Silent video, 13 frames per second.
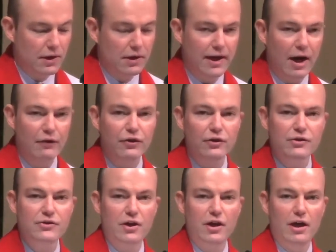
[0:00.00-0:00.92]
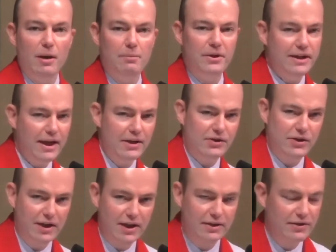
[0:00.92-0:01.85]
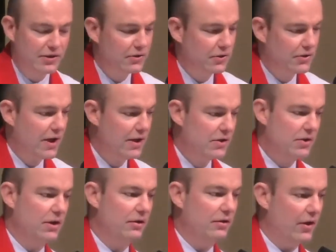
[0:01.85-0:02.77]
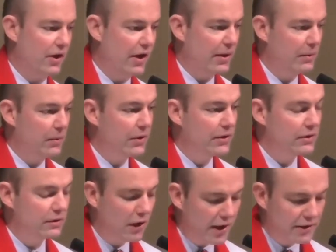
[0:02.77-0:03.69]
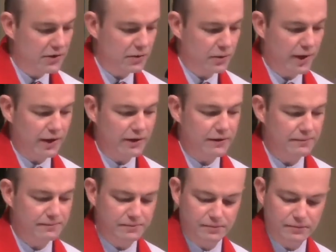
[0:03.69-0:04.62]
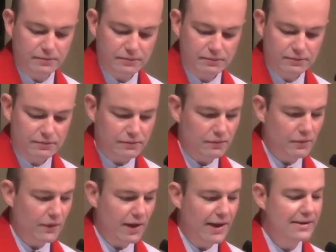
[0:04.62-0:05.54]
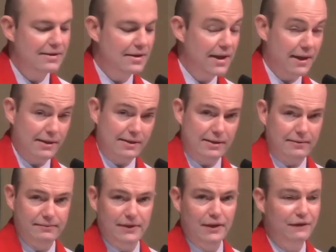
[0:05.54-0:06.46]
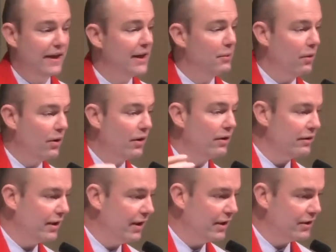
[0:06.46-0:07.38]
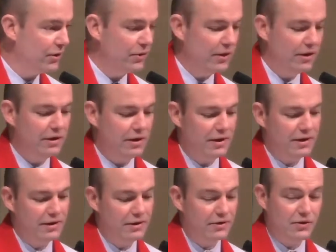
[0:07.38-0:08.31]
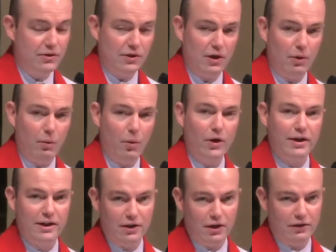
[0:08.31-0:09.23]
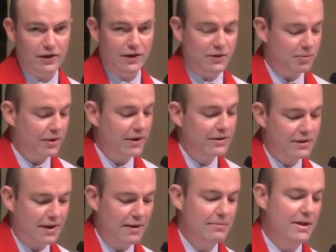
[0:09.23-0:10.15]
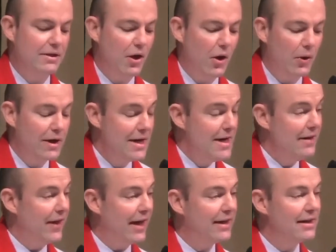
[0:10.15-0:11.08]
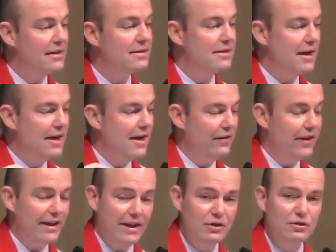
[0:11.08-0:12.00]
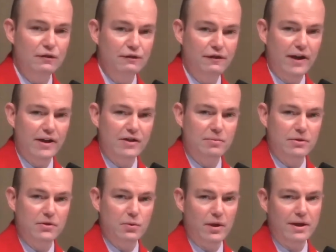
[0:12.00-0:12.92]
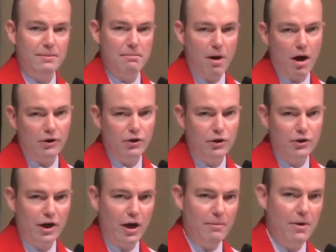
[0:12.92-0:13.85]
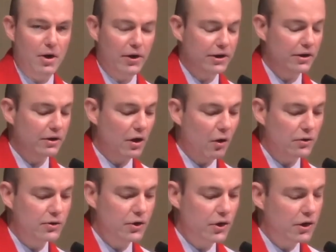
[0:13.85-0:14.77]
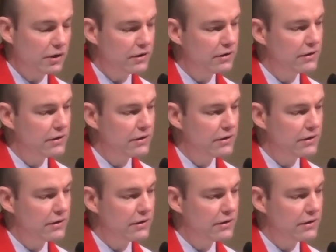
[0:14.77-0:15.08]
Now, if there's a PhD dissertation that I would like to read, it's this. And if anyone at Union is working on this, please let me know. That is the interface between modern American culture